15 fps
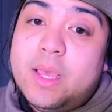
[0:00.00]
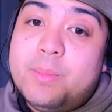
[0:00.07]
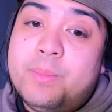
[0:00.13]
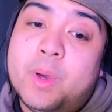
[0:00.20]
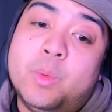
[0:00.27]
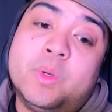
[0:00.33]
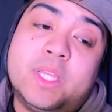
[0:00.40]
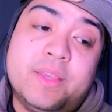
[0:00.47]

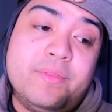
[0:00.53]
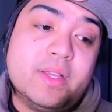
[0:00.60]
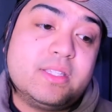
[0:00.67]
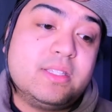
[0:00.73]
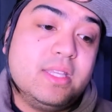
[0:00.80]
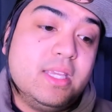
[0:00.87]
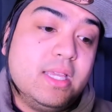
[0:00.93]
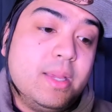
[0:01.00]
but will give us
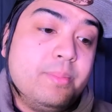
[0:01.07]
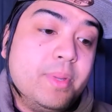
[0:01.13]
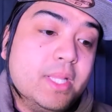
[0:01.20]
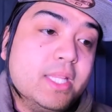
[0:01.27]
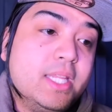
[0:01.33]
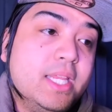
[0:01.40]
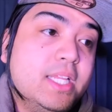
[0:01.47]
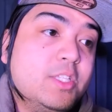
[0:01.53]
the
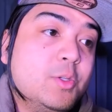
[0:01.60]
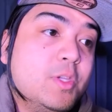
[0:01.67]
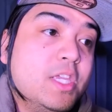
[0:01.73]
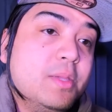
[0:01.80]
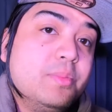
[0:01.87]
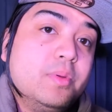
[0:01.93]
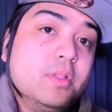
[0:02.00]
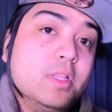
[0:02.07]
ability to
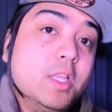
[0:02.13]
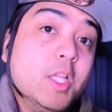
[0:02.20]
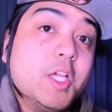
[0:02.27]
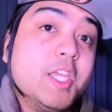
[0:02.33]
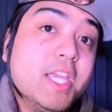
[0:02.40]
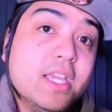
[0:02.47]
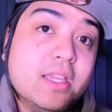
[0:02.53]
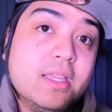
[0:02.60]
keep
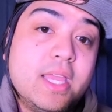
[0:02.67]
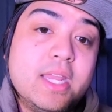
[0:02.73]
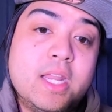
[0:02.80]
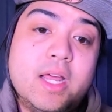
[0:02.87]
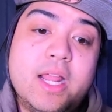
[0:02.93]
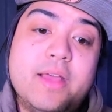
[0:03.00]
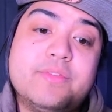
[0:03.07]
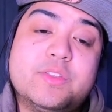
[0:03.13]
looking and
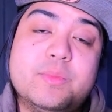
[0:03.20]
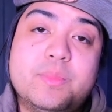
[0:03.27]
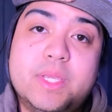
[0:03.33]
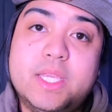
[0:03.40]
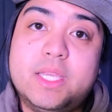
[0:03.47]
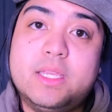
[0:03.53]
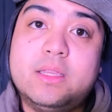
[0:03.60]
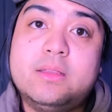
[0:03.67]
not have to
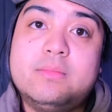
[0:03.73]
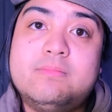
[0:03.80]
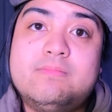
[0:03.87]
be,